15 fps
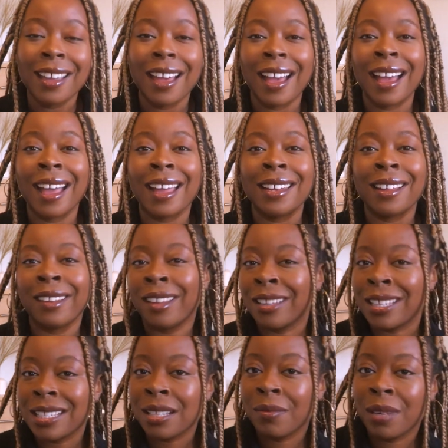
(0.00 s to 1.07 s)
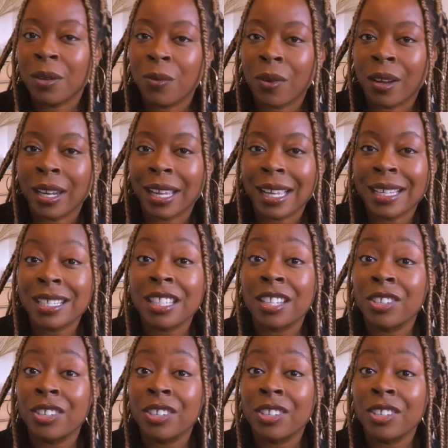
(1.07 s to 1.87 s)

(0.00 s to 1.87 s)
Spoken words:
And another similar one is the